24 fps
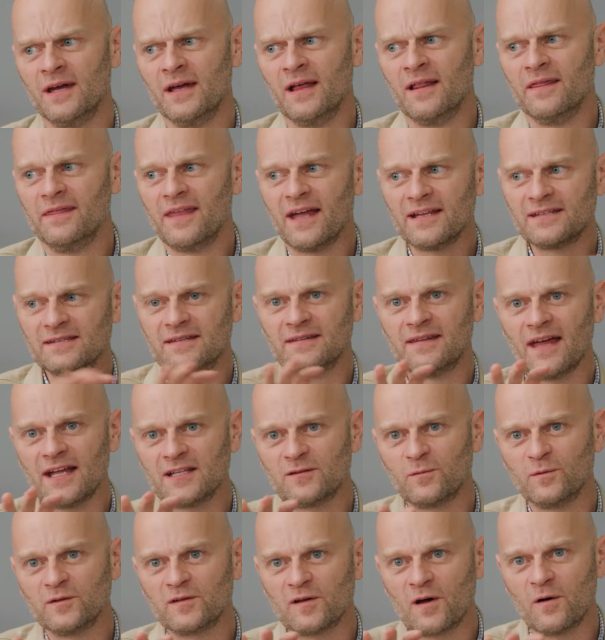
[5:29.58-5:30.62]

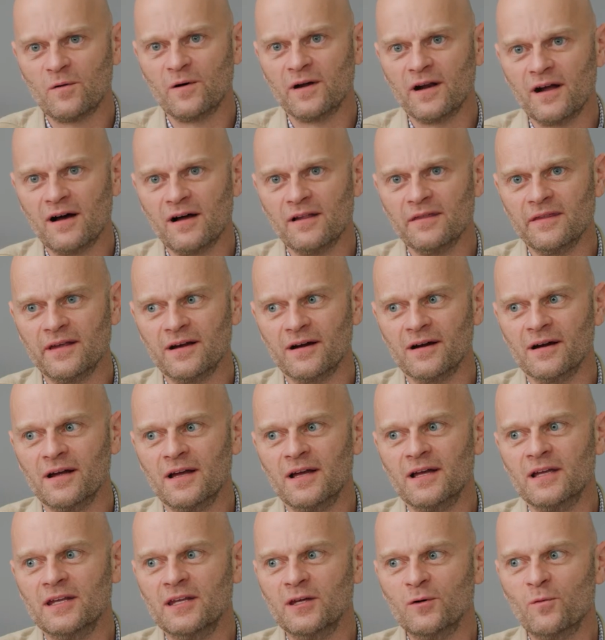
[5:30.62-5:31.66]
That's what's going on there.
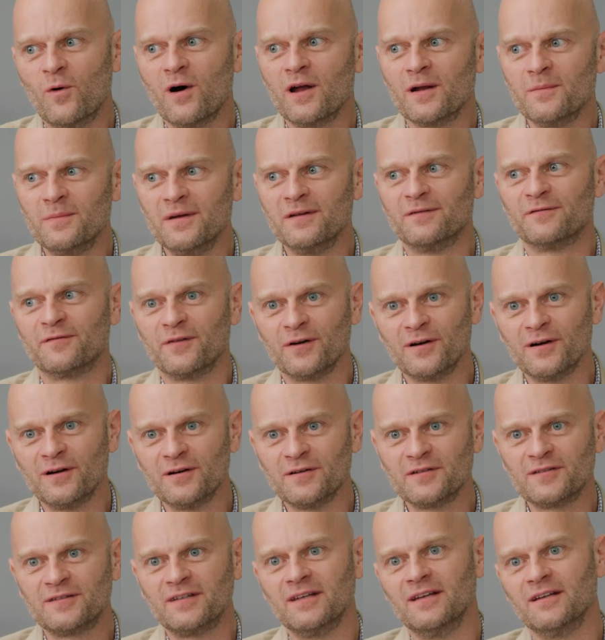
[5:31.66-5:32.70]
You want to be
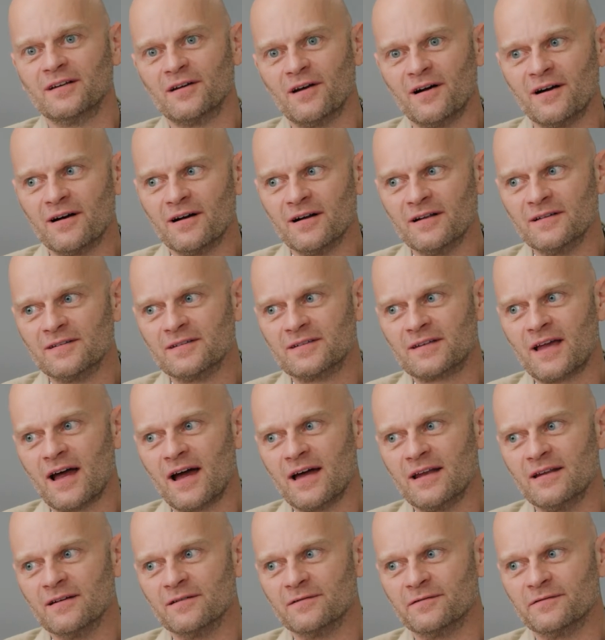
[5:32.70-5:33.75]
first in God's
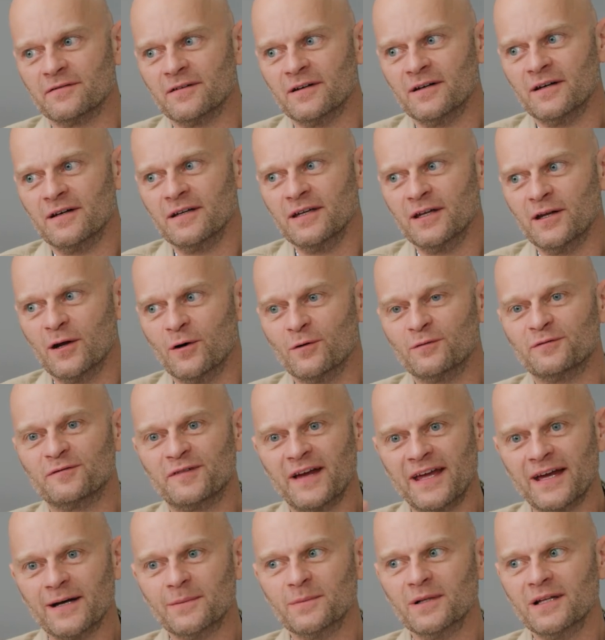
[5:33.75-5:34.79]
kind of, you know,
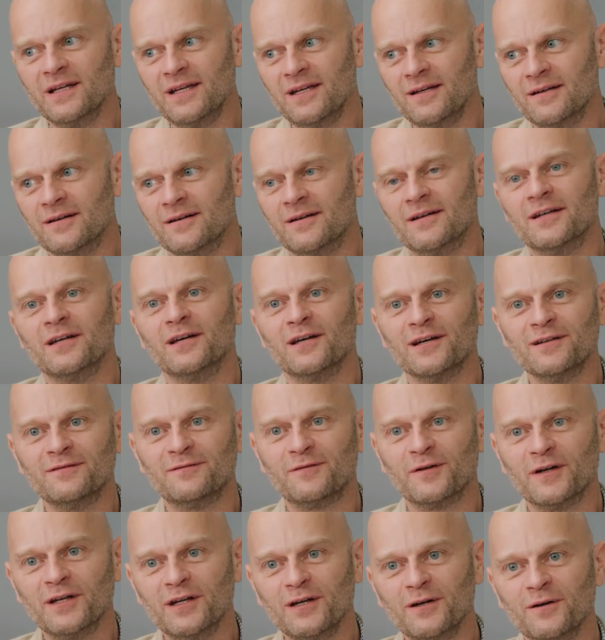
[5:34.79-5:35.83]
family. Mm-hmm. Good
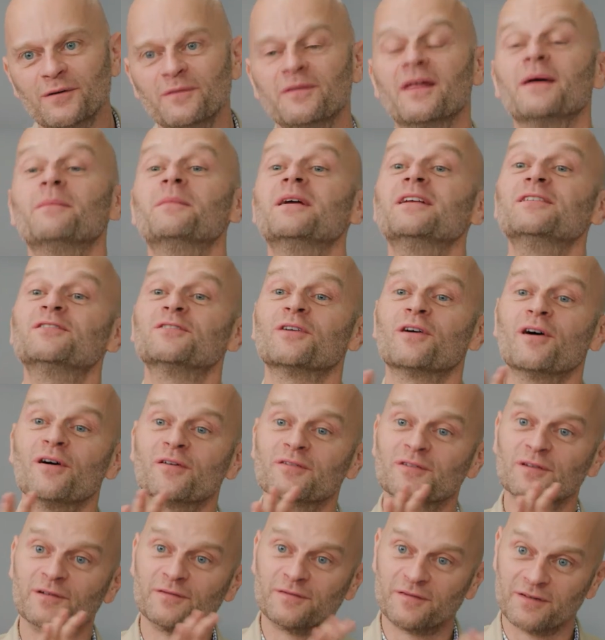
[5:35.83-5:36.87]
for you. That means you're
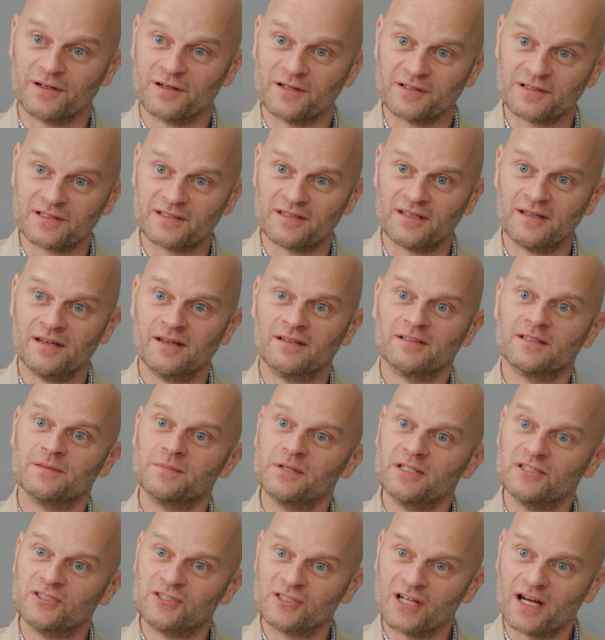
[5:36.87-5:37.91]
also first to
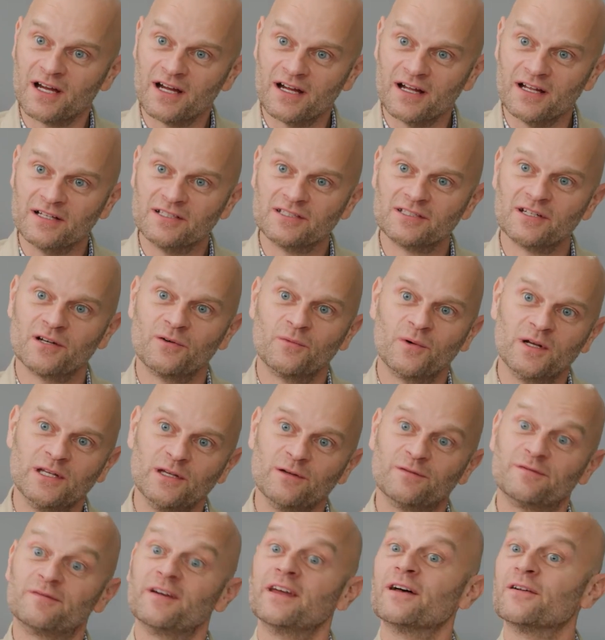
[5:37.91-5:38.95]
be judged when
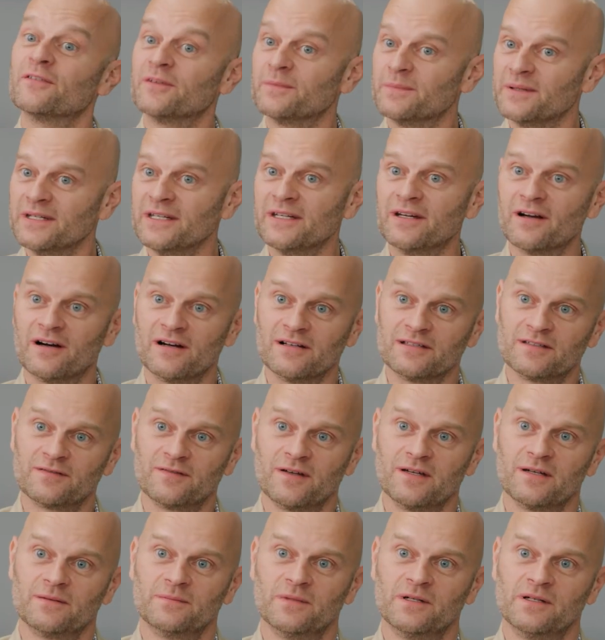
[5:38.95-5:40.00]
you fail to be God's
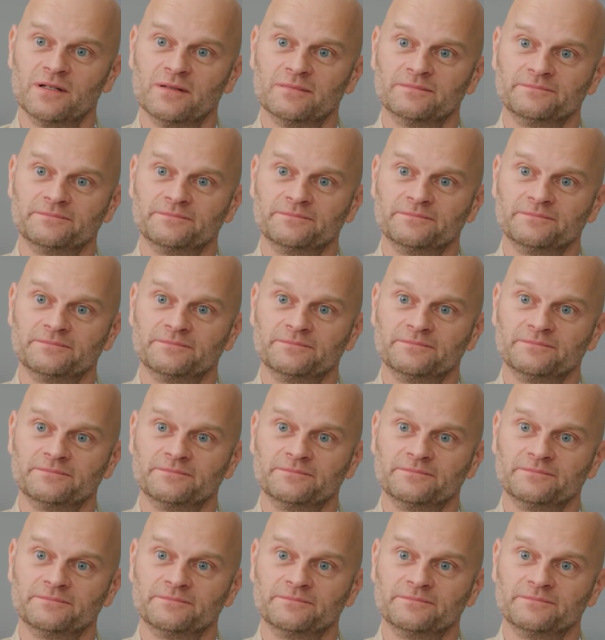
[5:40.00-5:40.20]
family.